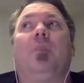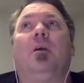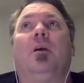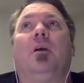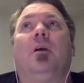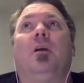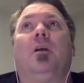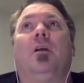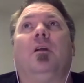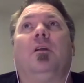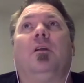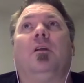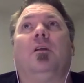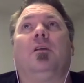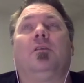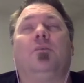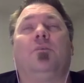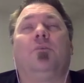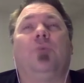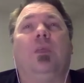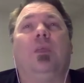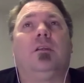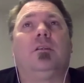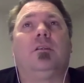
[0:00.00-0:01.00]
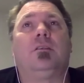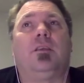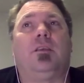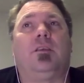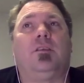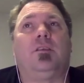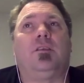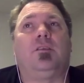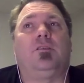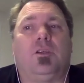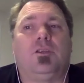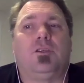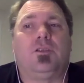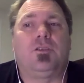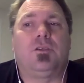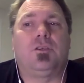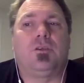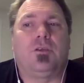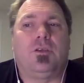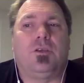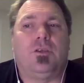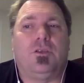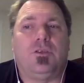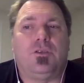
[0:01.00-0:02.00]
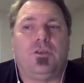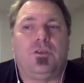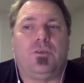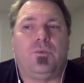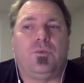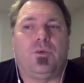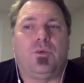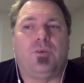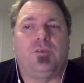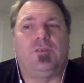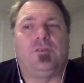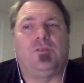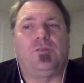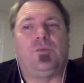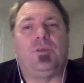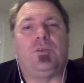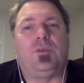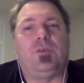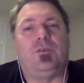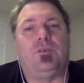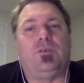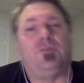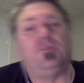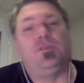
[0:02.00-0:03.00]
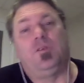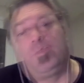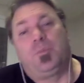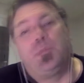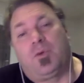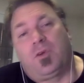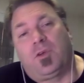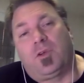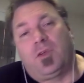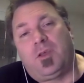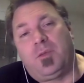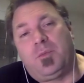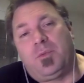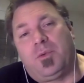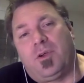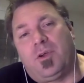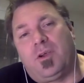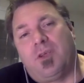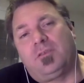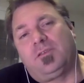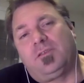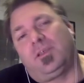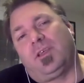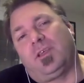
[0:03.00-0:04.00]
the way our ticket structure usually works is we do super early bird.